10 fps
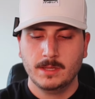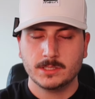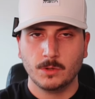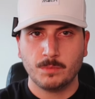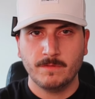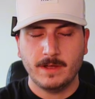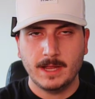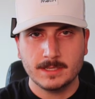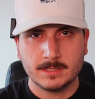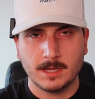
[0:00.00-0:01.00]
So it
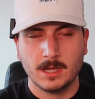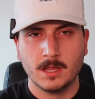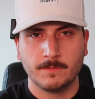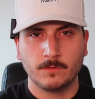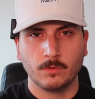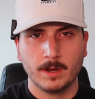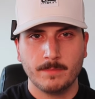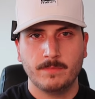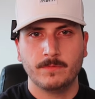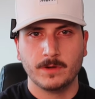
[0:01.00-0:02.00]
provides enough
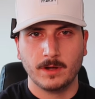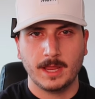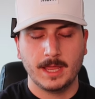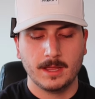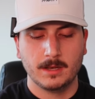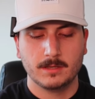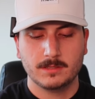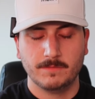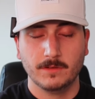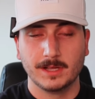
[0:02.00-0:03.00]
grip for your hand
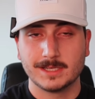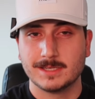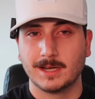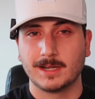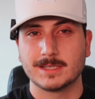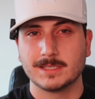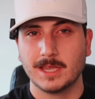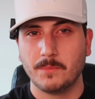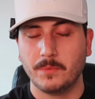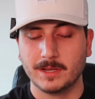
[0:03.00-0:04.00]
to feel like it's not going to
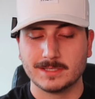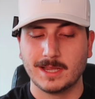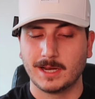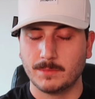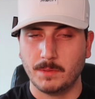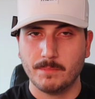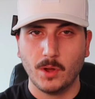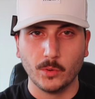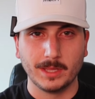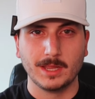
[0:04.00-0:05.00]
slip, but it's not going to be
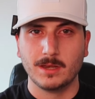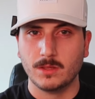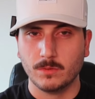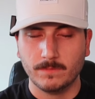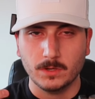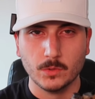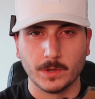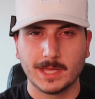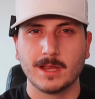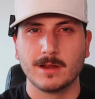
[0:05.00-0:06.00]
poking into you if you do
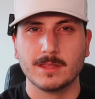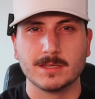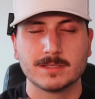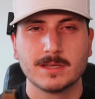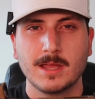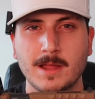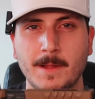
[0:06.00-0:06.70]
want to carry this